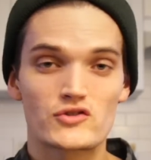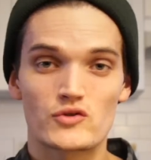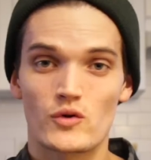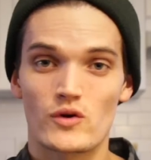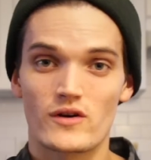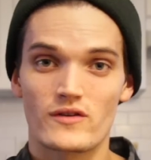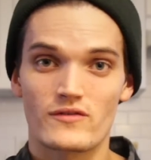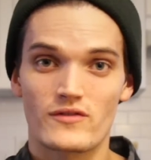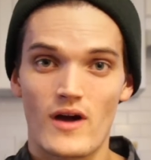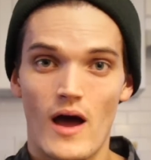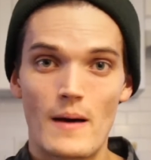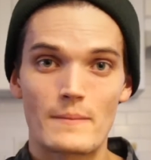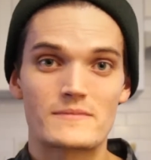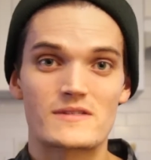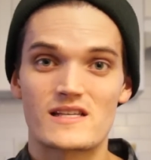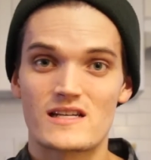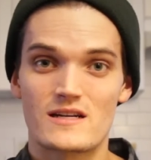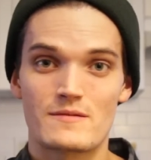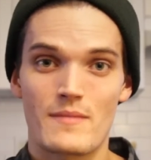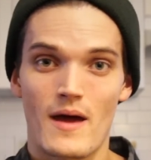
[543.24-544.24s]
sort of
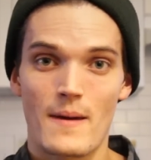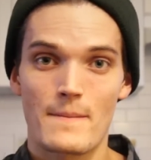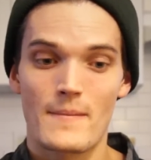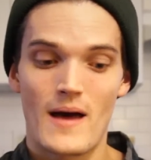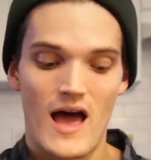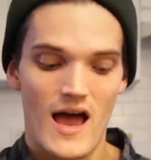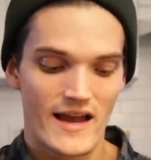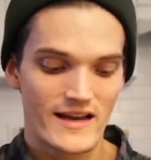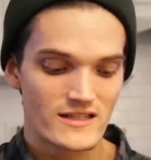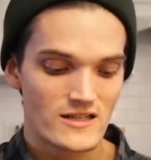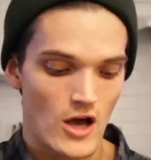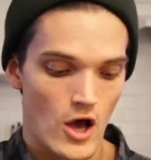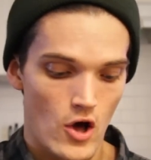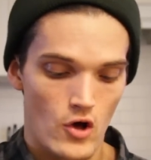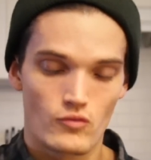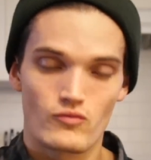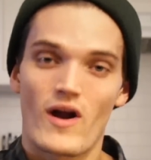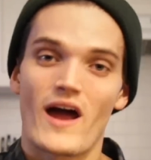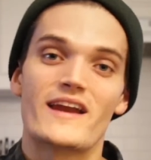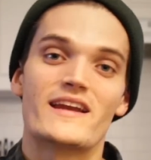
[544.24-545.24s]
comes into my mind,
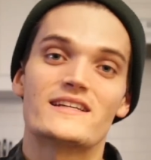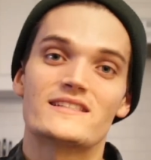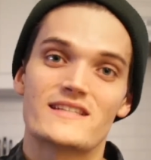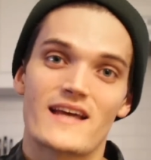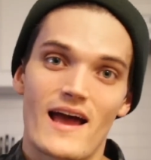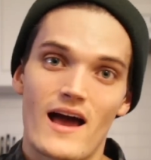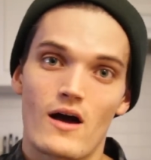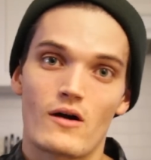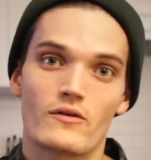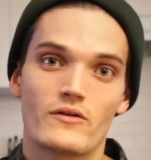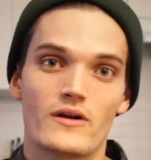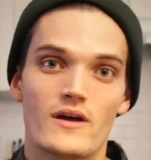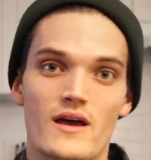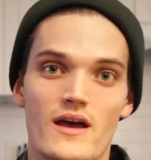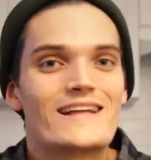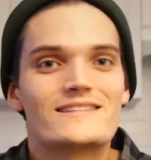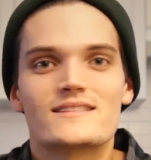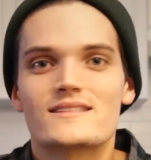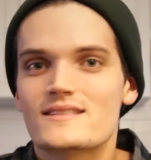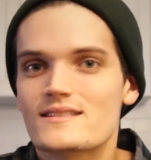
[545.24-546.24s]
I'll write it down.
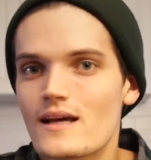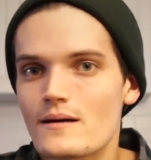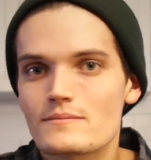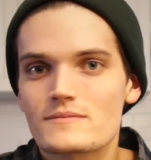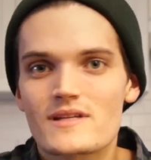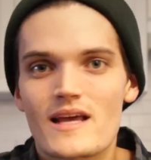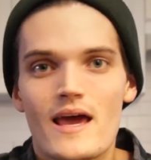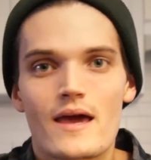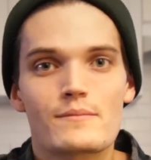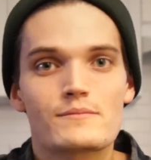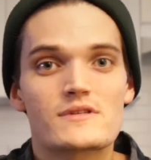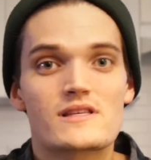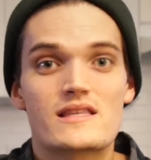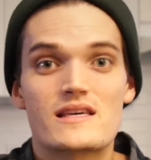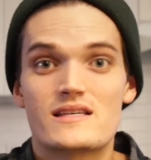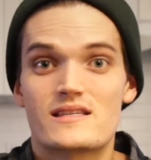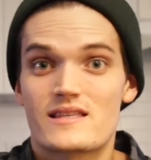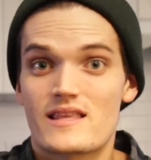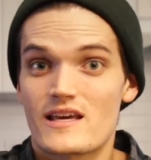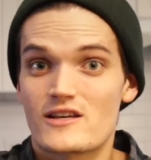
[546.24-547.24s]
And sometimes
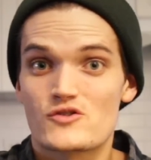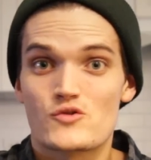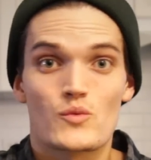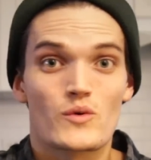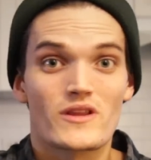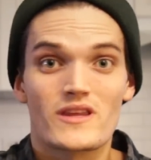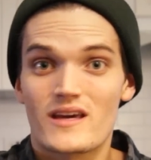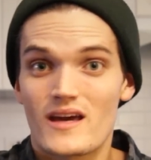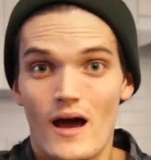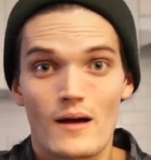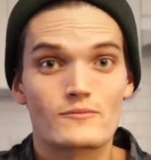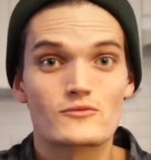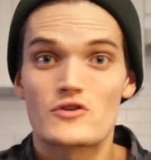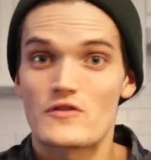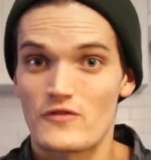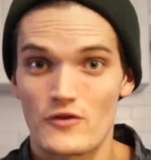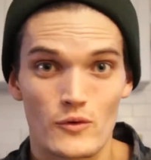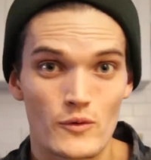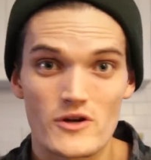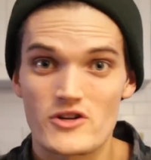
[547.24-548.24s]
these things really come
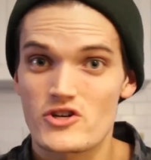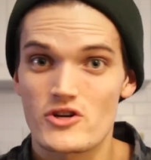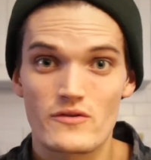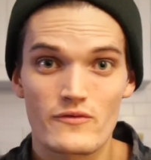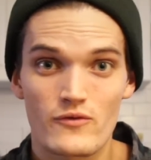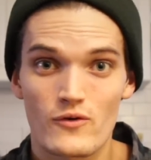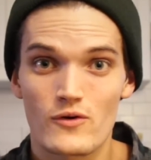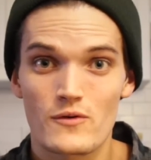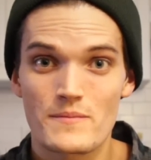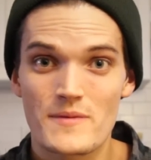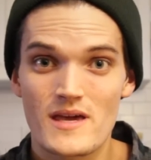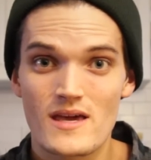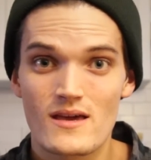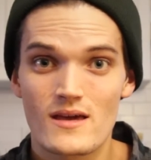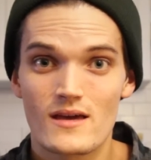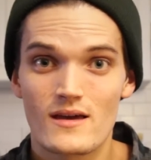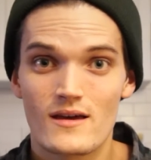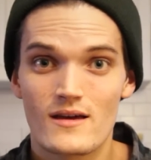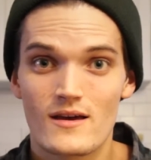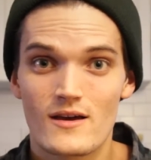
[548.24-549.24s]
to fruition for
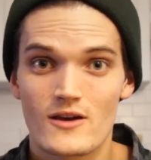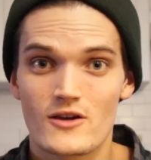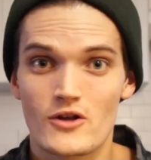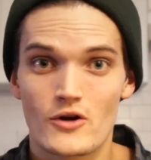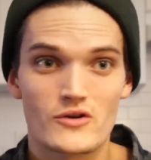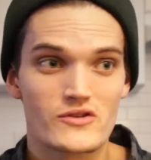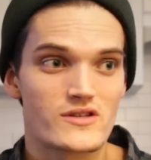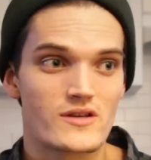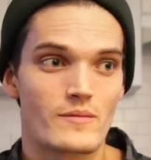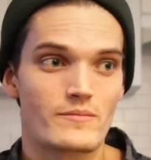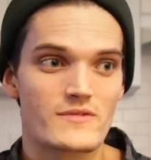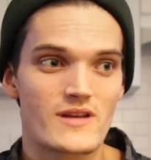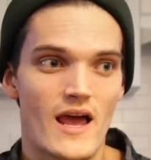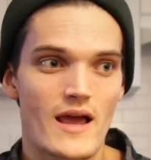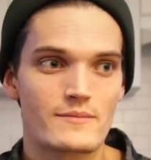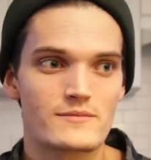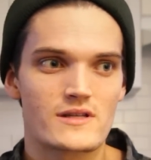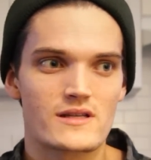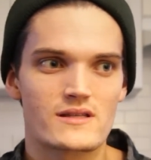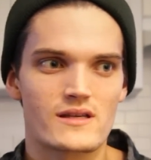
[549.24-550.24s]
me. You know,
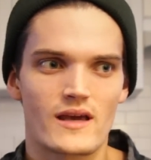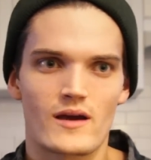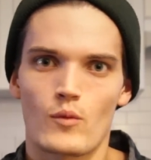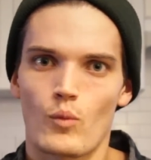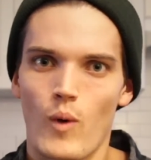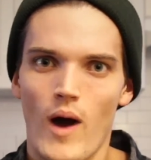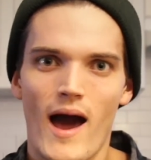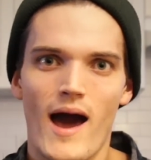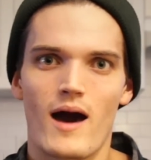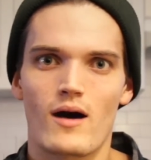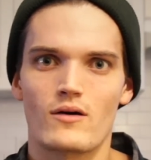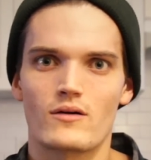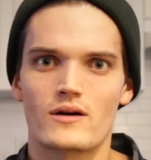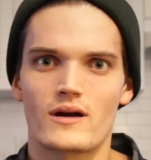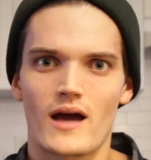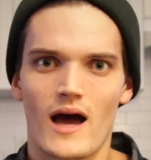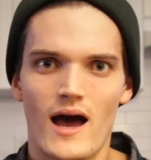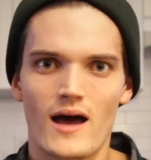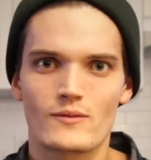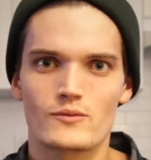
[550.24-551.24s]
sometimes it's like, wow,
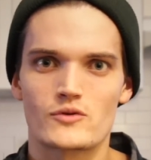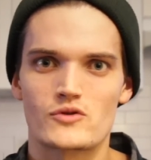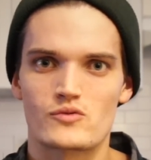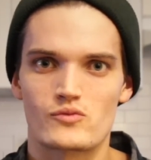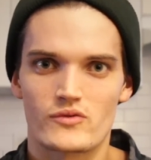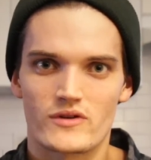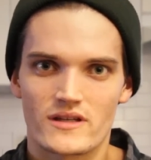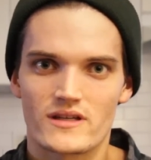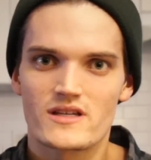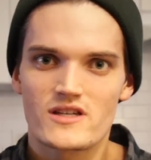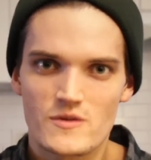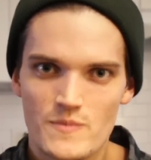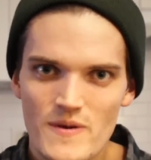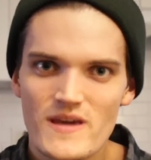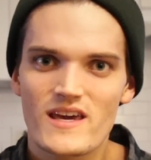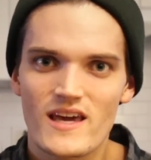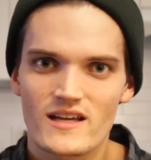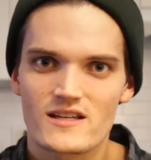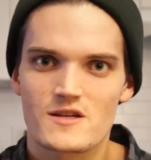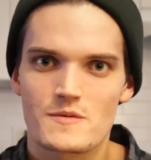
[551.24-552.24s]
God was really
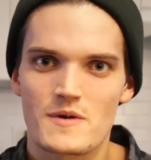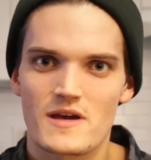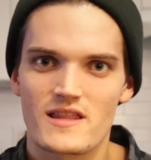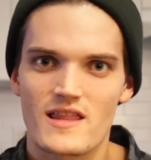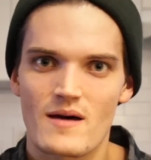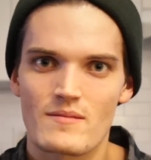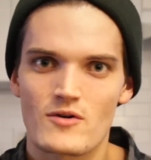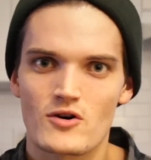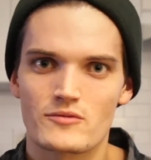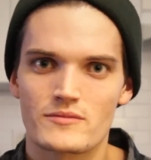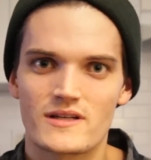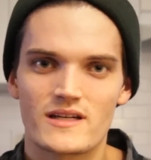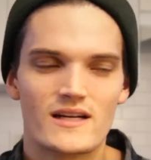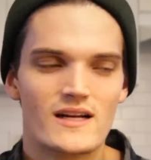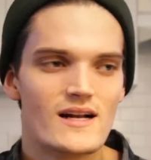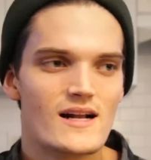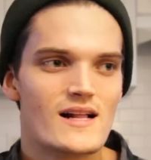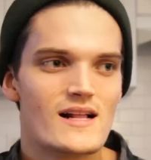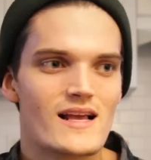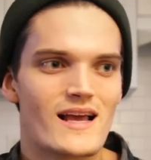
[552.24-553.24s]
speaking to me in that moment.
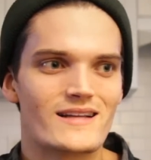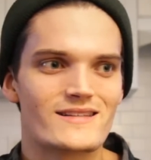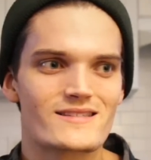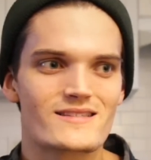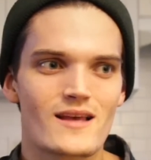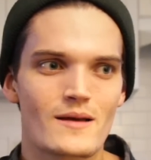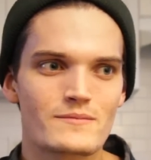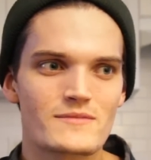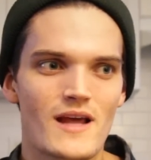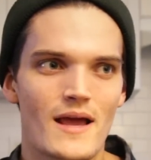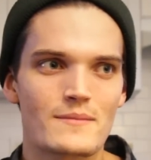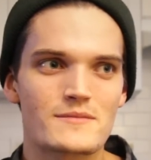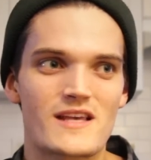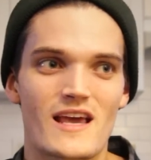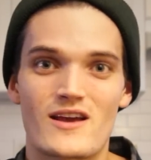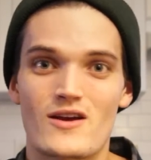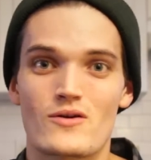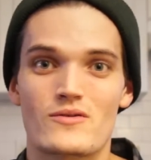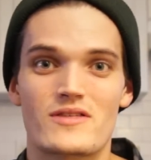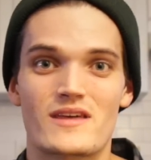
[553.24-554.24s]
And sometimes
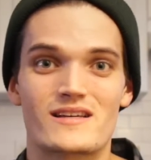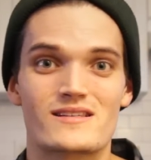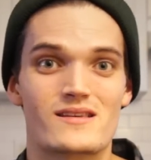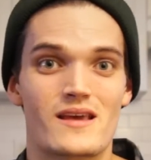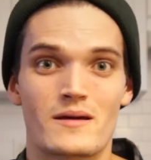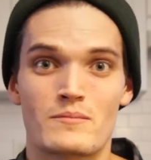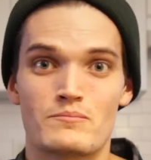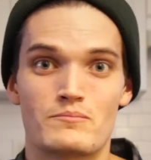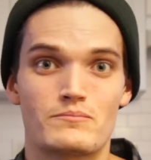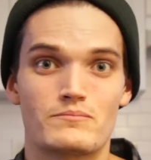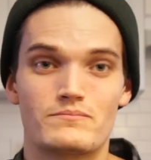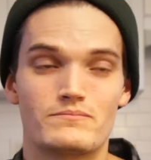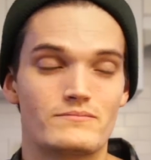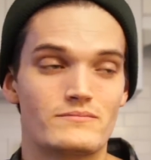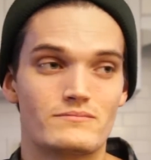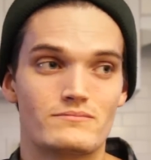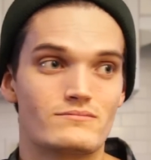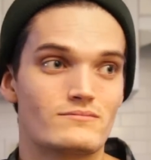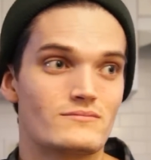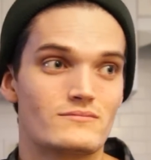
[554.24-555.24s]
I hear things like
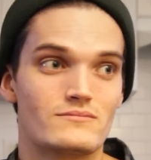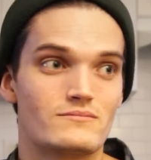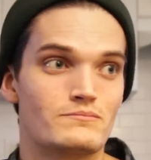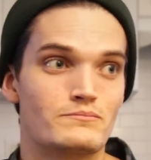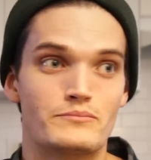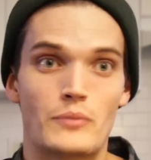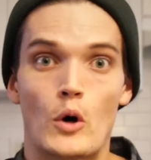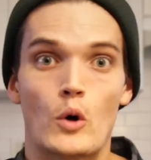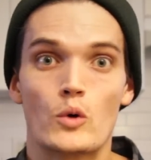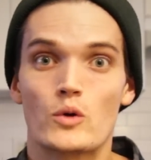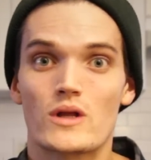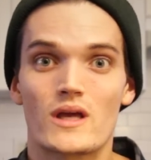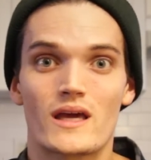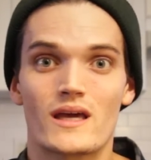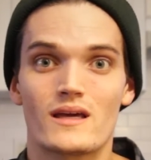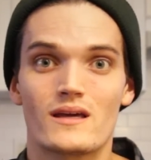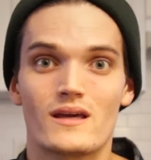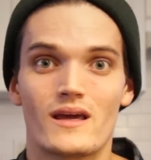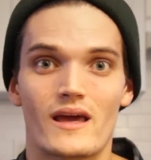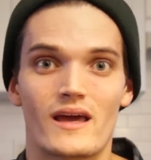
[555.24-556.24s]

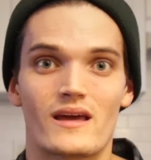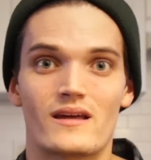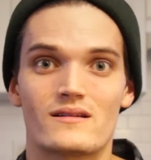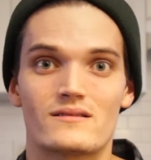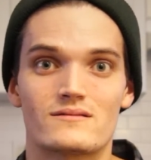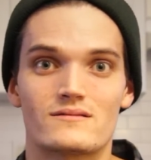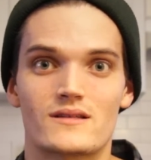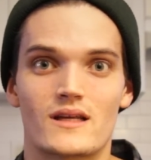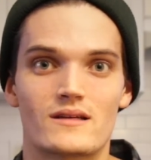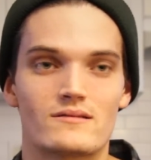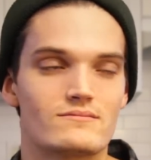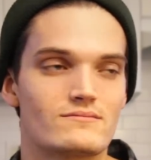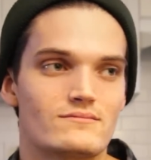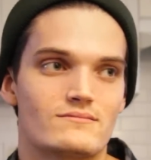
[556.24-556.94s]
bowling and